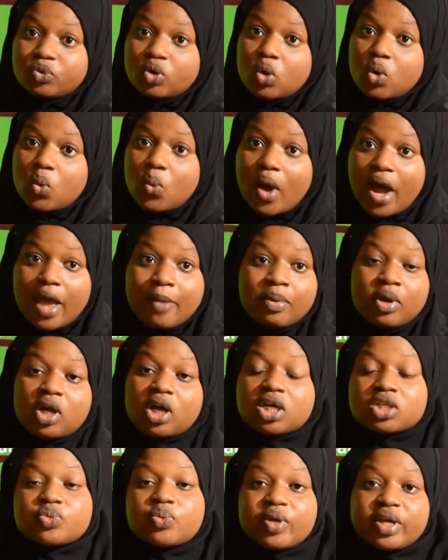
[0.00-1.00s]
Why?
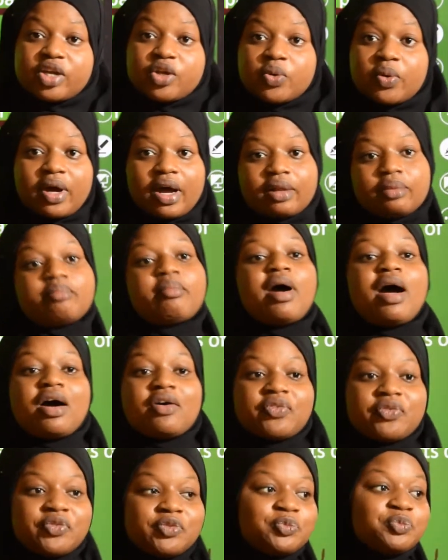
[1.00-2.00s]
Because you can
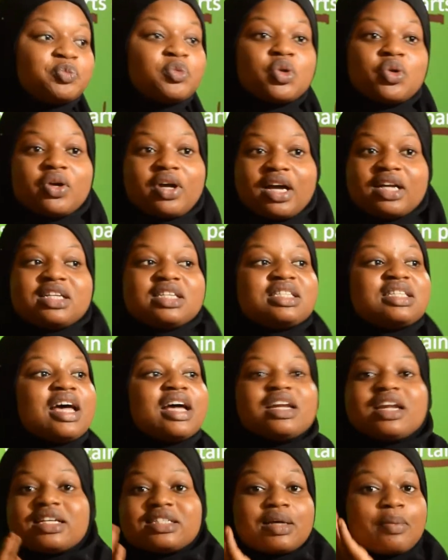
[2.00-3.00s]
bath. You can
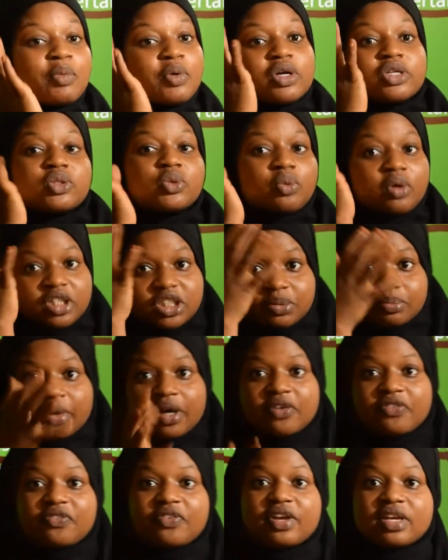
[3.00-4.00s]
decide that I'm going to wash
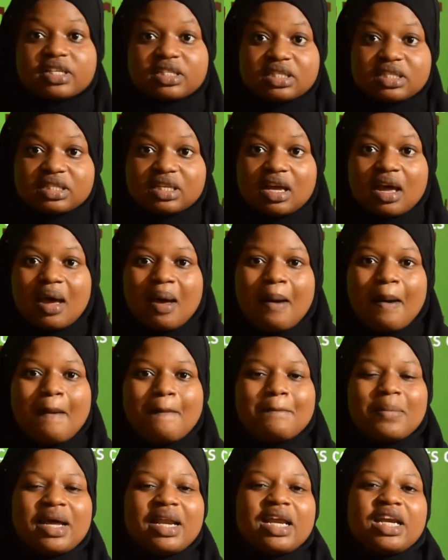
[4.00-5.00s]
my face.
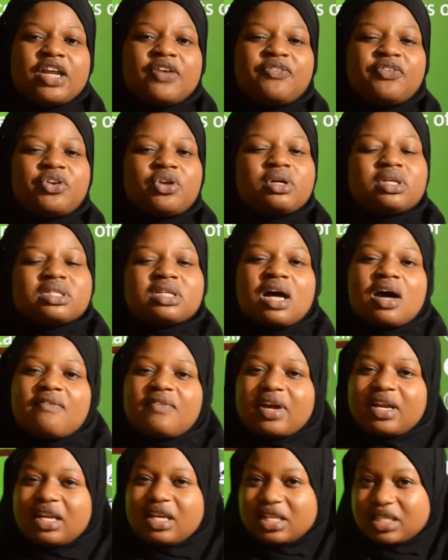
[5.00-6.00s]
But then if you don't have
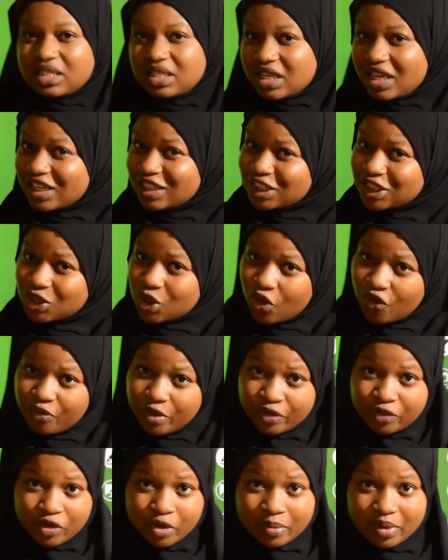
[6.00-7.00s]
an intention of
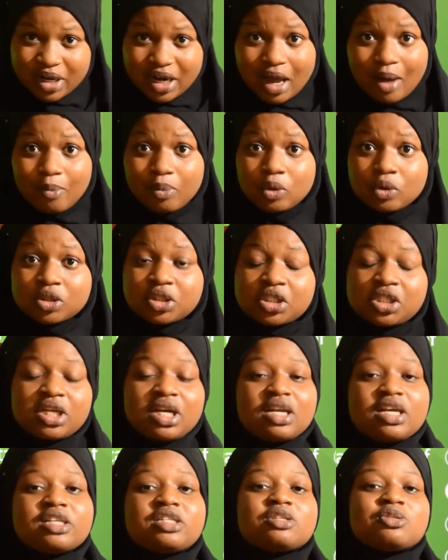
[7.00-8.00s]
performing ablution,
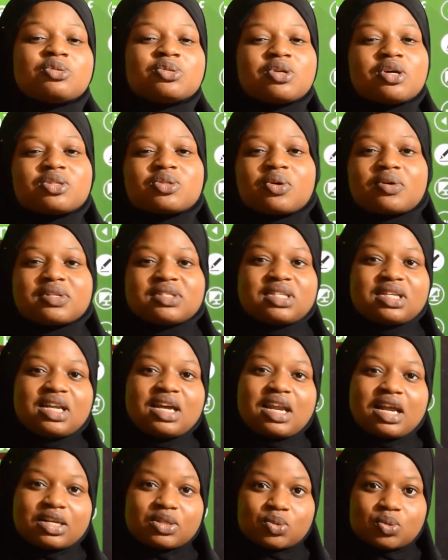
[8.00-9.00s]
then it is not
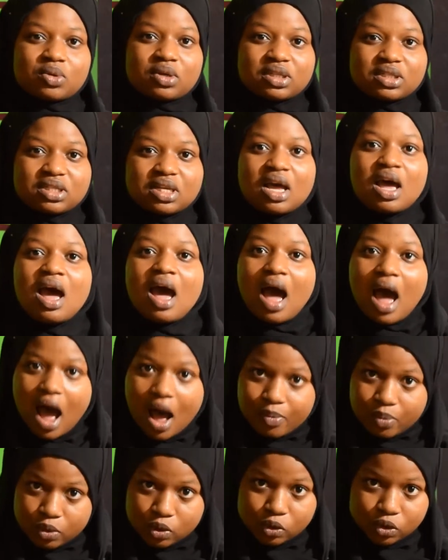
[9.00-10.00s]
considered as what?
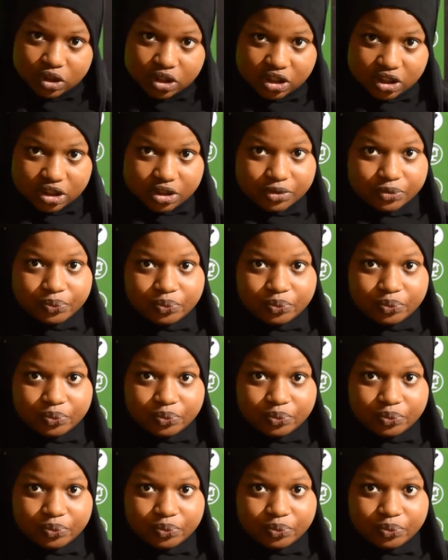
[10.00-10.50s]
Ablution.